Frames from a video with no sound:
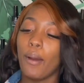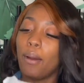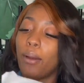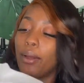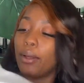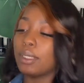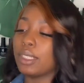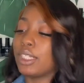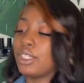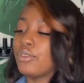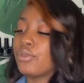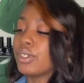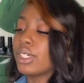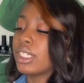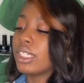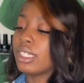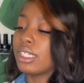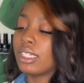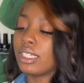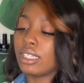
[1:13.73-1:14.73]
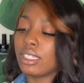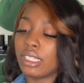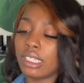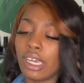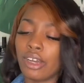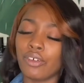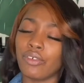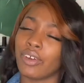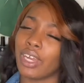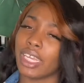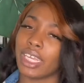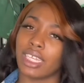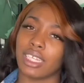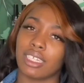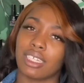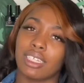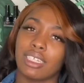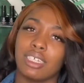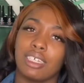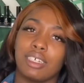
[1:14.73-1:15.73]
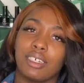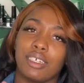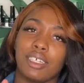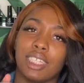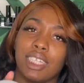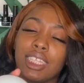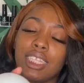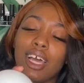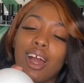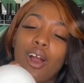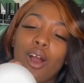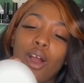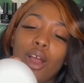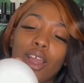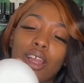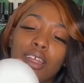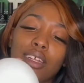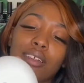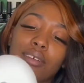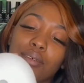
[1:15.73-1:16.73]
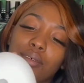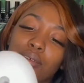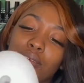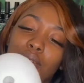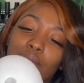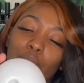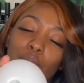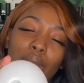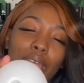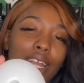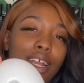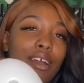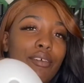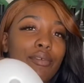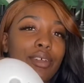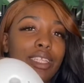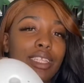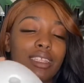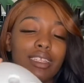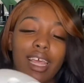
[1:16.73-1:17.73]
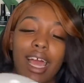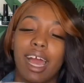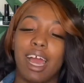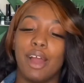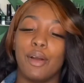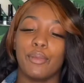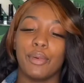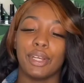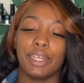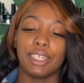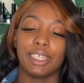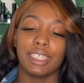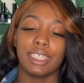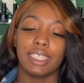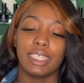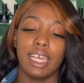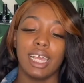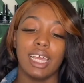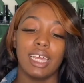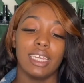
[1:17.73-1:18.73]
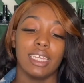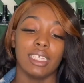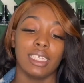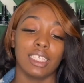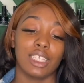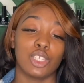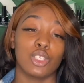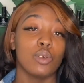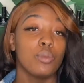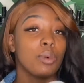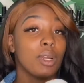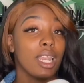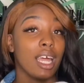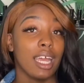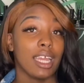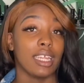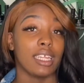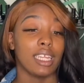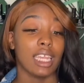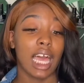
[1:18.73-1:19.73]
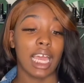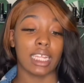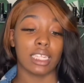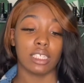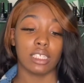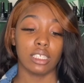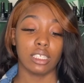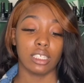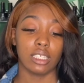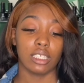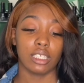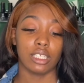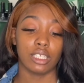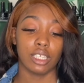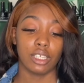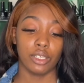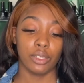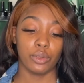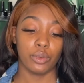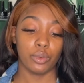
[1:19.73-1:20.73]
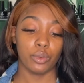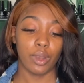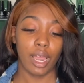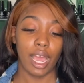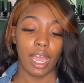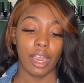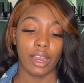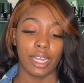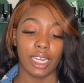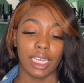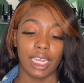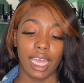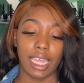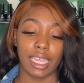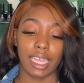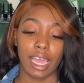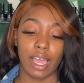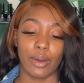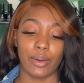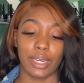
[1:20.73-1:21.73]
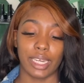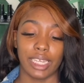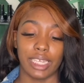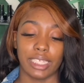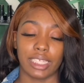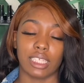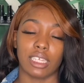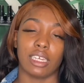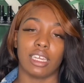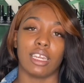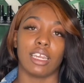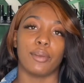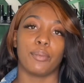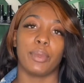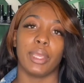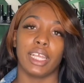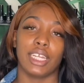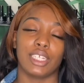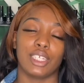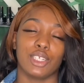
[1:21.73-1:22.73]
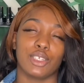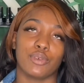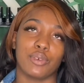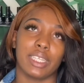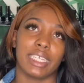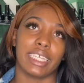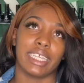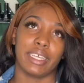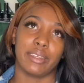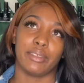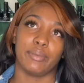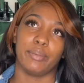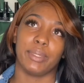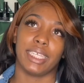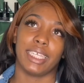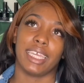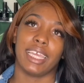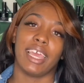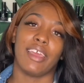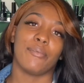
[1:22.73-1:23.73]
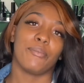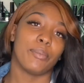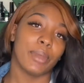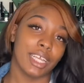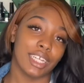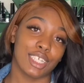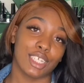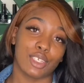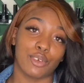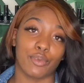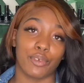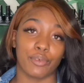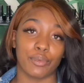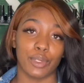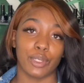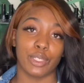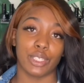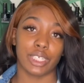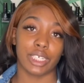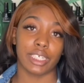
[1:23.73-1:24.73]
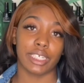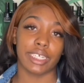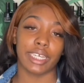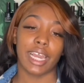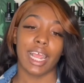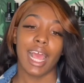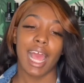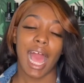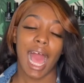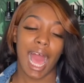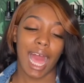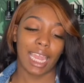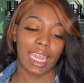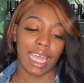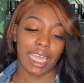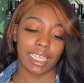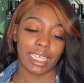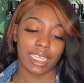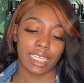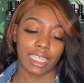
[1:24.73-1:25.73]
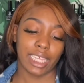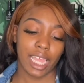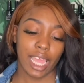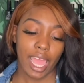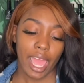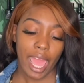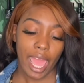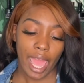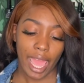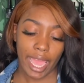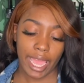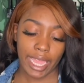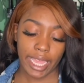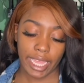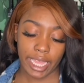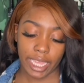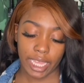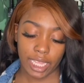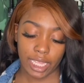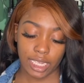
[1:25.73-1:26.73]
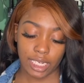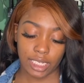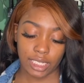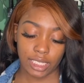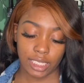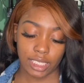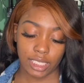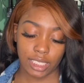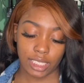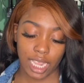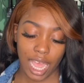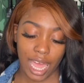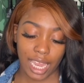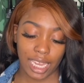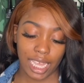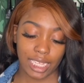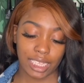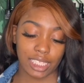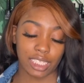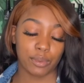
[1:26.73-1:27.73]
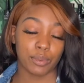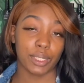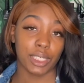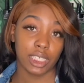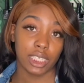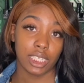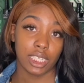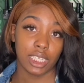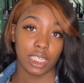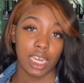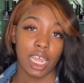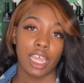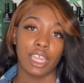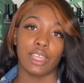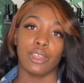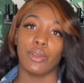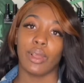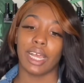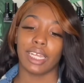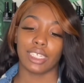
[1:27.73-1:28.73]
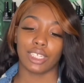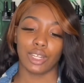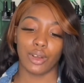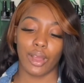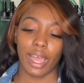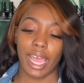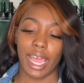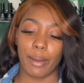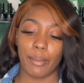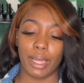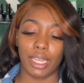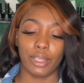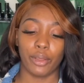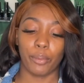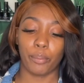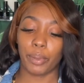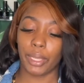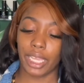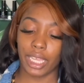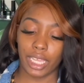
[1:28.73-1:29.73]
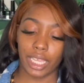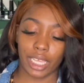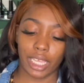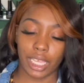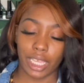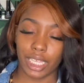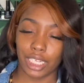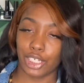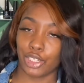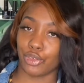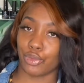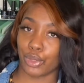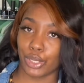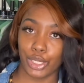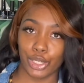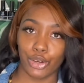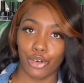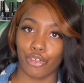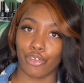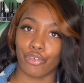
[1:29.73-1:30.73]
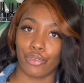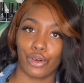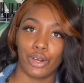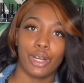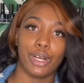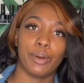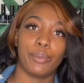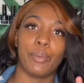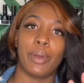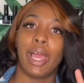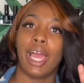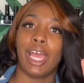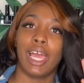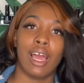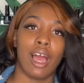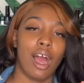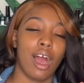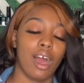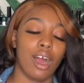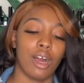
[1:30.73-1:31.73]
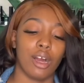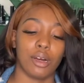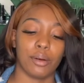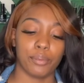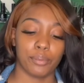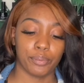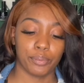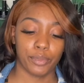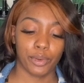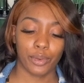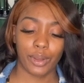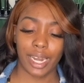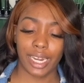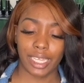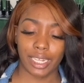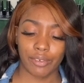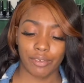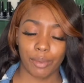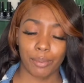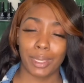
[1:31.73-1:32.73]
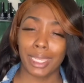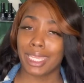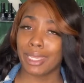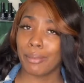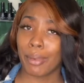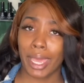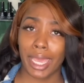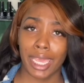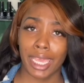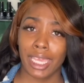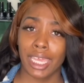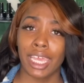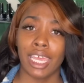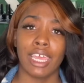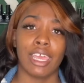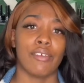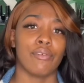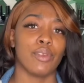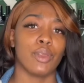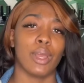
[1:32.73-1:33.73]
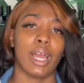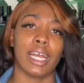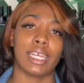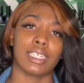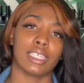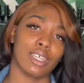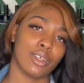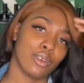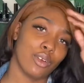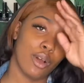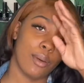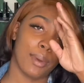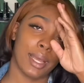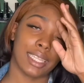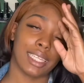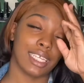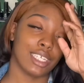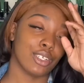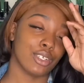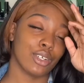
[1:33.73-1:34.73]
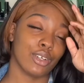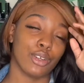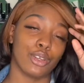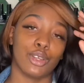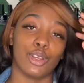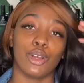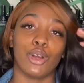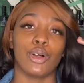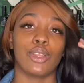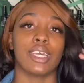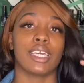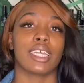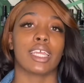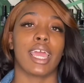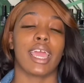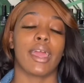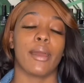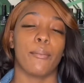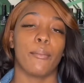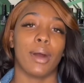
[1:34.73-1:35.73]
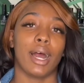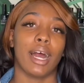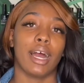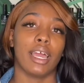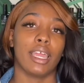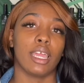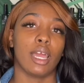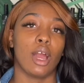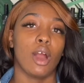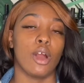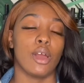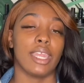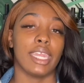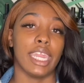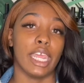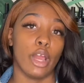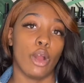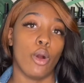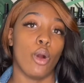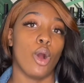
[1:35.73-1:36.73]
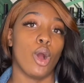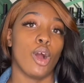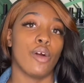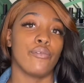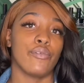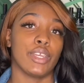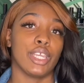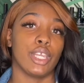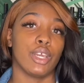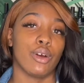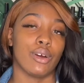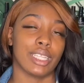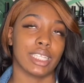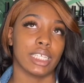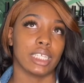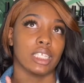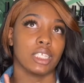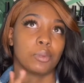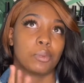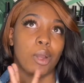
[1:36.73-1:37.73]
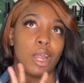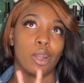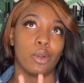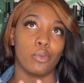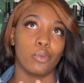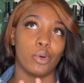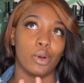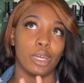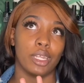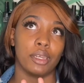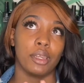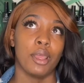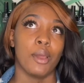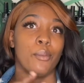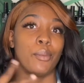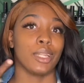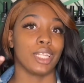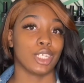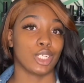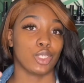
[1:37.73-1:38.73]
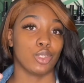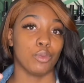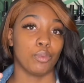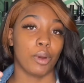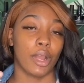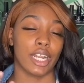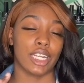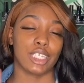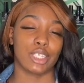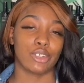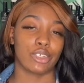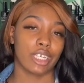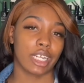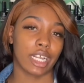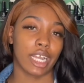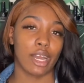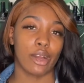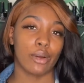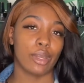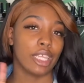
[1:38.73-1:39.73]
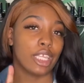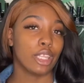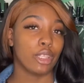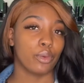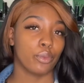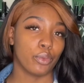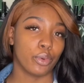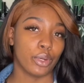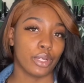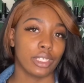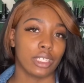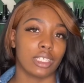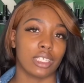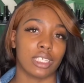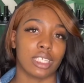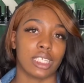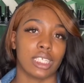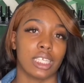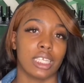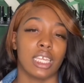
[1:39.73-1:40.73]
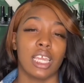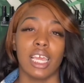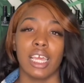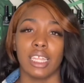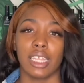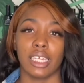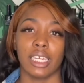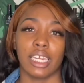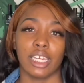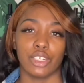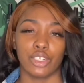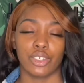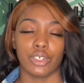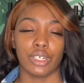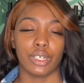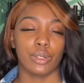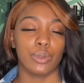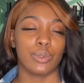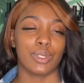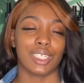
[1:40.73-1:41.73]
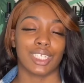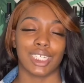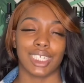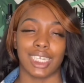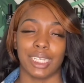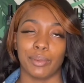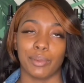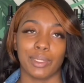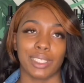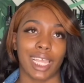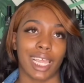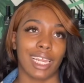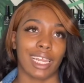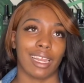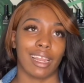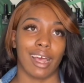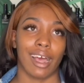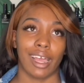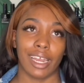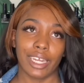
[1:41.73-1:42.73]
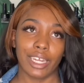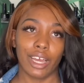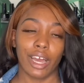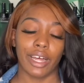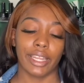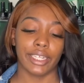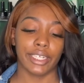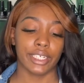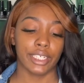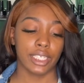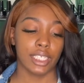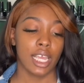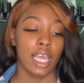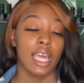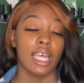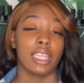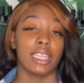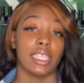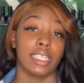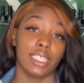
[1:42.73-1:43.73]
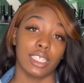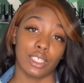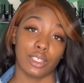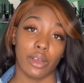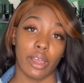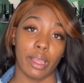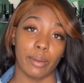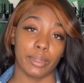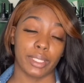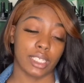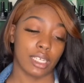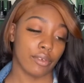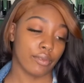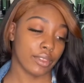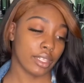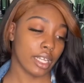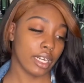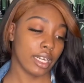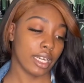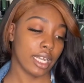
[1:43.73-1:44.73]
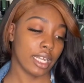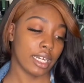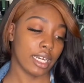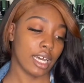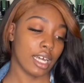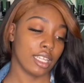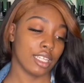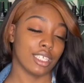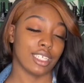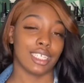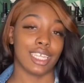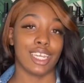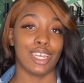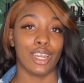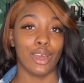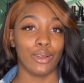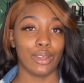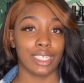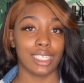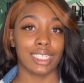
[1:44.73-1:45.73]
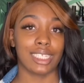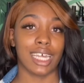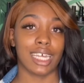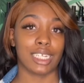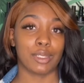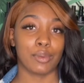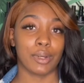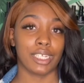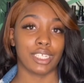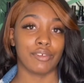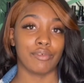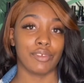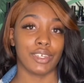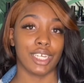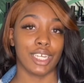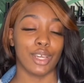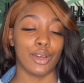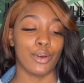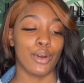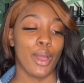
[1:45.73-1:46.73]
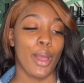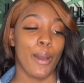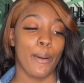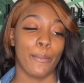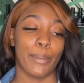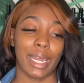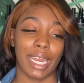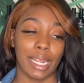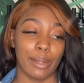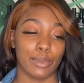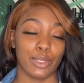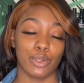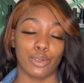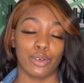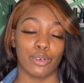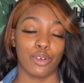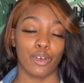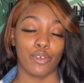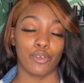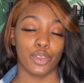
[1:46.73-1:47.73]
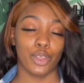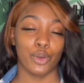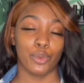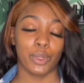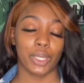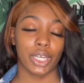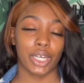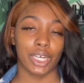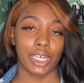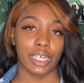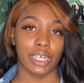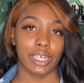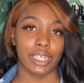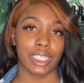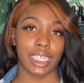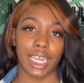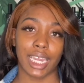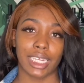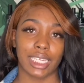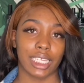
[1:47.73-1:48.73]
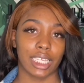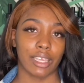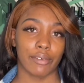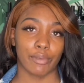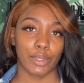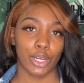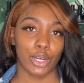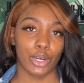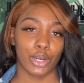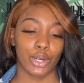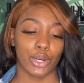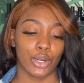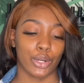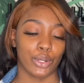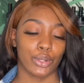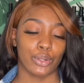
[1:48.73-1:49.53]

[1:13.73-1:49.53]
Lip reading: drill itself, I guess, the hardware of it, how it works. This is super light. Like, this is cute. I already like how it is, and the pictures really get me. If pictures and reviews are good, I like it. And I like this machine. You guys know I have my little pink drill from where I get it from eBay. If you guys don't know about that drill, you can go look at my nail haul video. I think it's part 1, but there's 2 parts, so check out either one to see the nail drill. It was cheap. It was like $9. This is on Amazon for $39. And no, this is not a sponsored video, but I am doing a review because I like to give y'all